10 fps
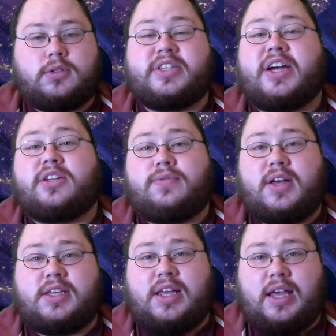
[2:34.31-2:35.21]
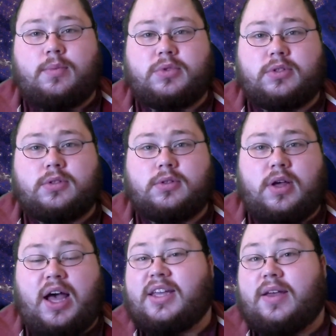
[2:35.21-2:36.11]
certify games
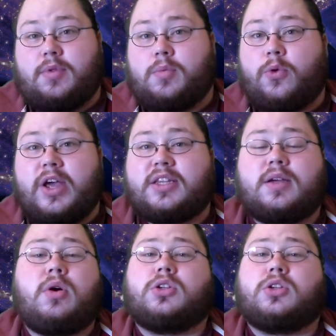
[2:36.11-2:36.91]
and give them the rating,